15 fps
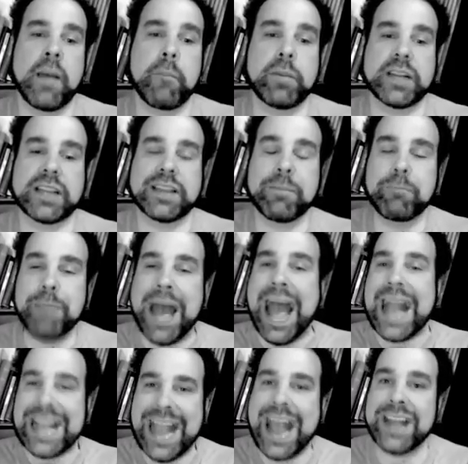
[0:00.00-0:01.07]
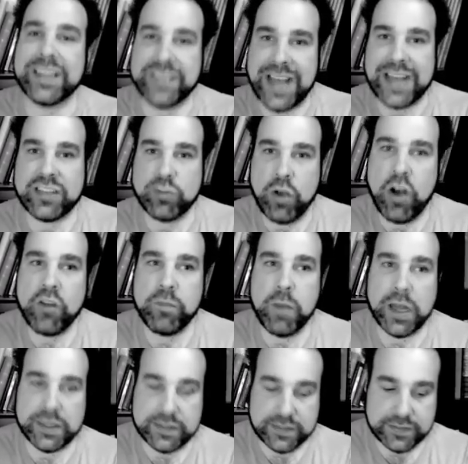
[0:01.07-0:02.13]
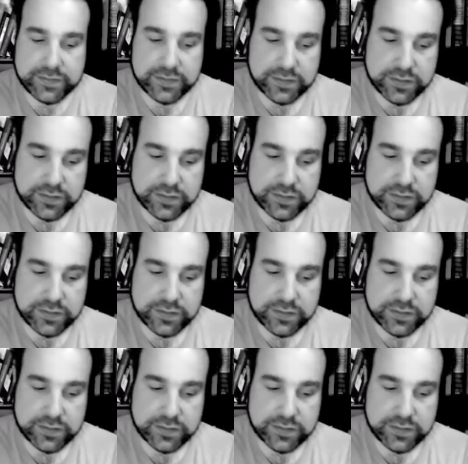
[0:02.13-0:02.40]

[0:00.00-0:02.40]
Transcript: But at the back end of that 12 months,